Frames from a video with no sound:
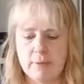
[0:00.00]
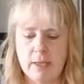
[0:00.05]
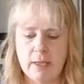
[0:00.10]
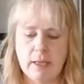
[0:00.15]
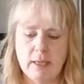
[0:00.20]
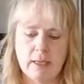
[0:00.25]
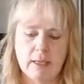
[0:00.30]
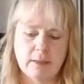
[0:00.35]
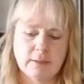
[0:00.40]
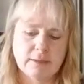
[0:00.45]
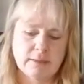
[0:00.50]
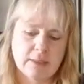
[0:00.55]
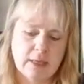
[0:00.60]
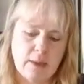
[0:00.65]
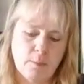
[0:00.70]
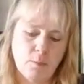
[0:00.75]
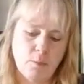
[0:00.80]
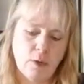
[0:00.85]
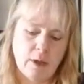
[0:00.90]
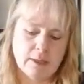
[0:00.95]
a
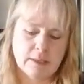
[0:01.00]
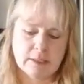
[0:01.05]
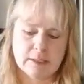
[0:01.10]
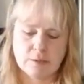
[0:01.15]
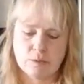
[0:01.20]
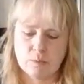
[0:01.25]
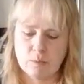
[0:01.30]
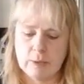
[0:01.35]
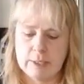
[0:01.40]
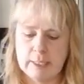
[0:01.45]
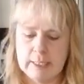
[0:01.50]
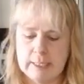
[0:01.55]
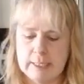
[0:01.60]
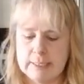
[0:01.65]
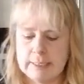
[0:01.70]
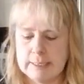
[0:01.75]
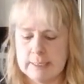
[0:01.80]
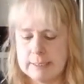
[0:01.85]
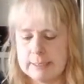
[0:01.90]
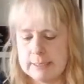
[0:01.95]
somewhat
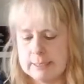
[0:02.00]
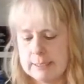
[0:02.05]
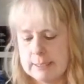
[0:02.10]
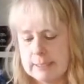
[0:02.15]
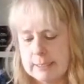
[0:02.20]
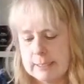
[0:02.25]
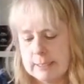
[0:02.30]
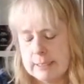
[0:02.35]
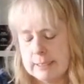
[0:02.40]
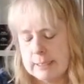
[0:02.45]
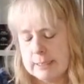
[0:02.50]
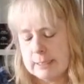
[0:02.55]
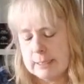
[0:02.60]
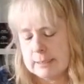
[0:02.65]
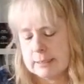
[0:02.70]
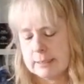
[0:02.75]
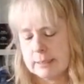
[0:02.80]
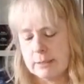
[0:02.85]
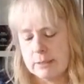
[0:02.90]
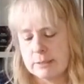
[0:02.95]
sweet and
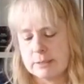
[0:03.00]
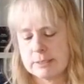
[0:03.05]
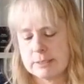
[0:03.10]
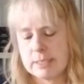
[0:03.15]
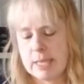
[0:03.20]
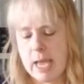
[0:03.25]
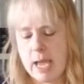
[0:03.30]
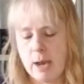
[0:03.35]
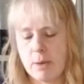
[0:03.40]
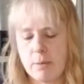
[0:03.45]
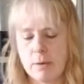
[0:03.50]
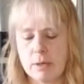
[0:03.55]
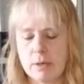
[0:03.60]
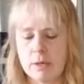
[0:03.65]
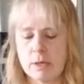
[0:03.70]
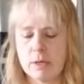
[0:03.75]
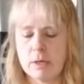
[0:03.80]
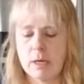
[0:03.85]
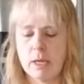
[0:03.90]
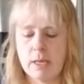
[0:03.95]
little
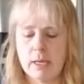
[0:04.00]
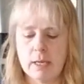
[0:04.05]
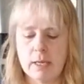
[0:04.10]
sour,